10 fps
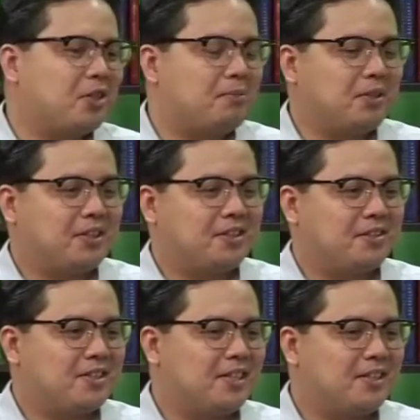talk about
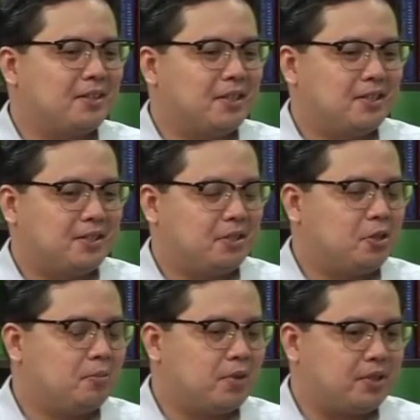terrorists. And
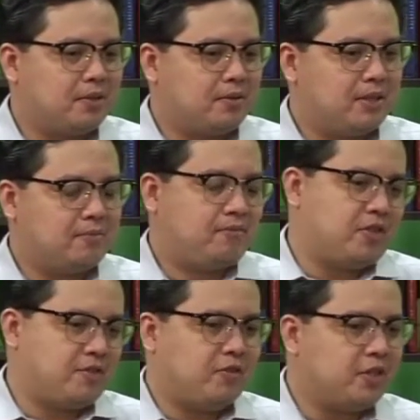
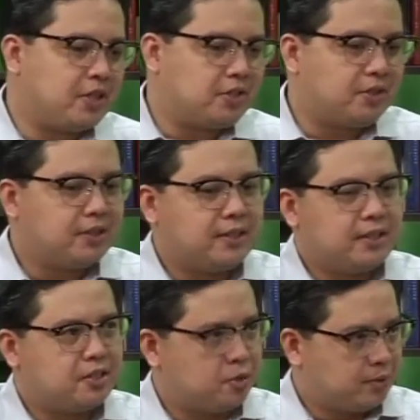first of all, the external
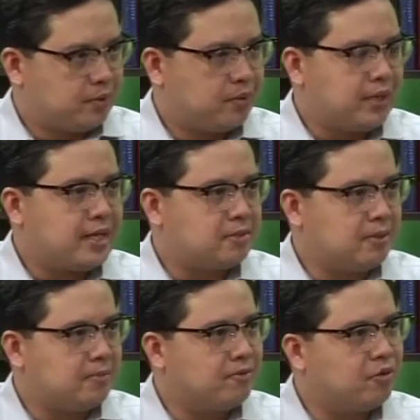terrorists, you were the one who asked,
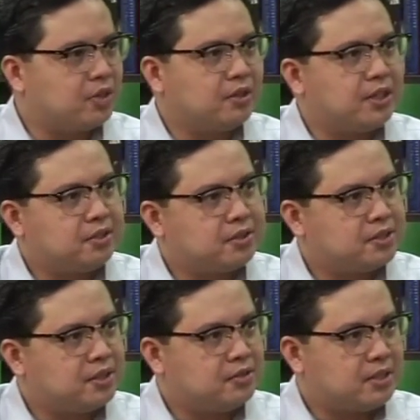meron bang foreign
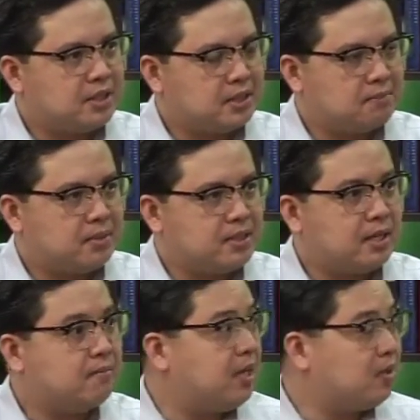terrorists dito sa ating
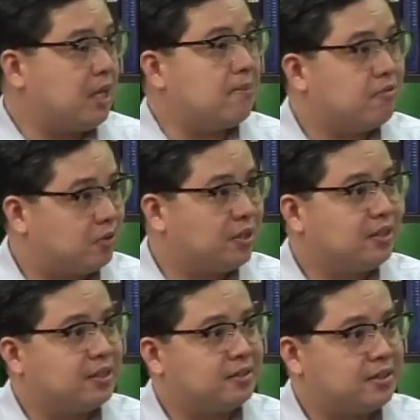bansa? Meron nga bang
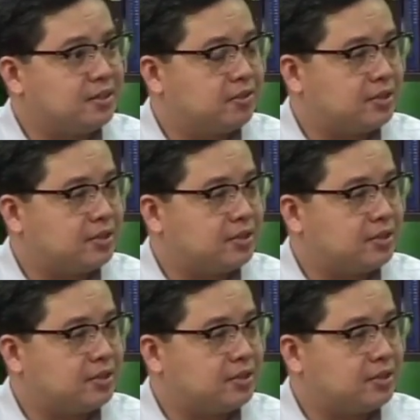foreign terrorists dito